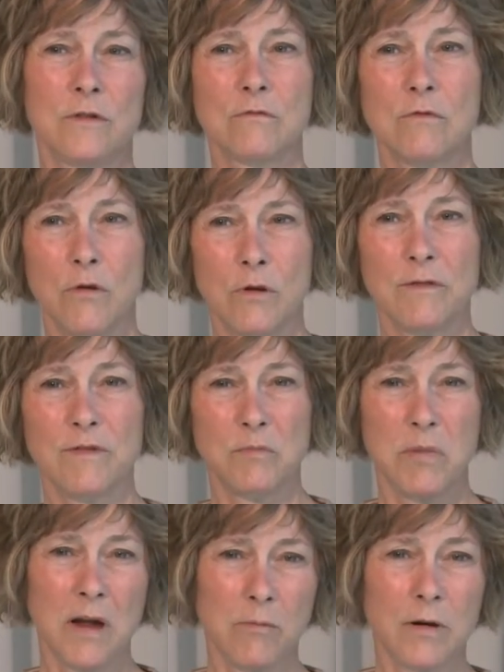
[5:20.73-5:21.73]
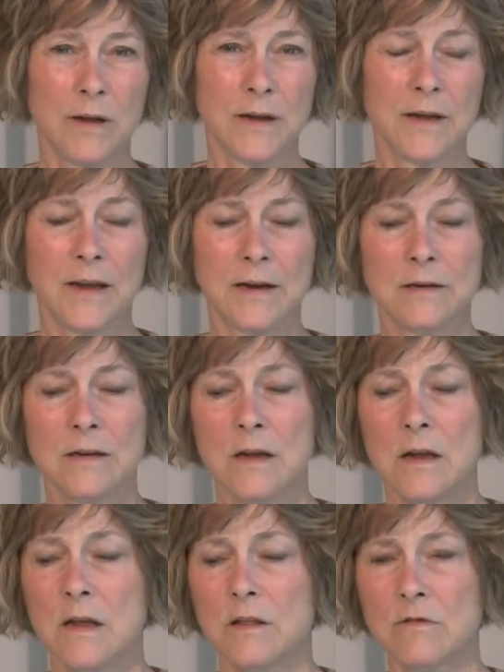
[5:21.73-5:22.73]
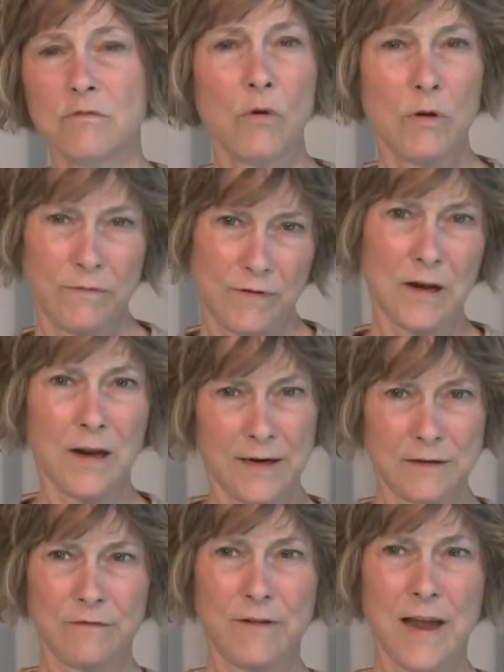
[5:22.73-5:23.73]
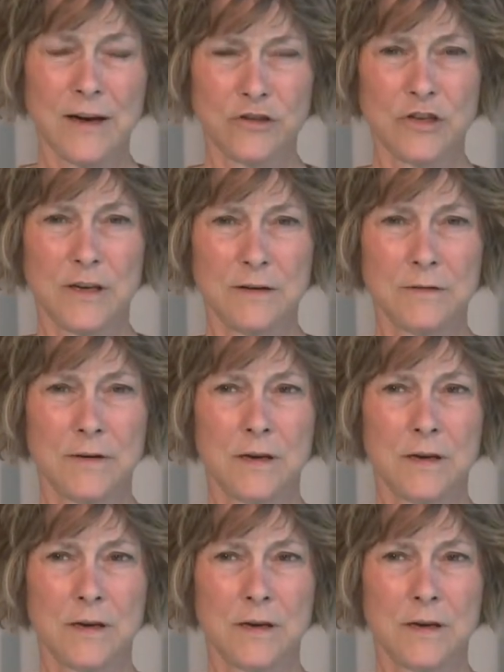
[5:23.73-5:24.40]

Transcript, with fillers: the role of the public, and the role of collective action.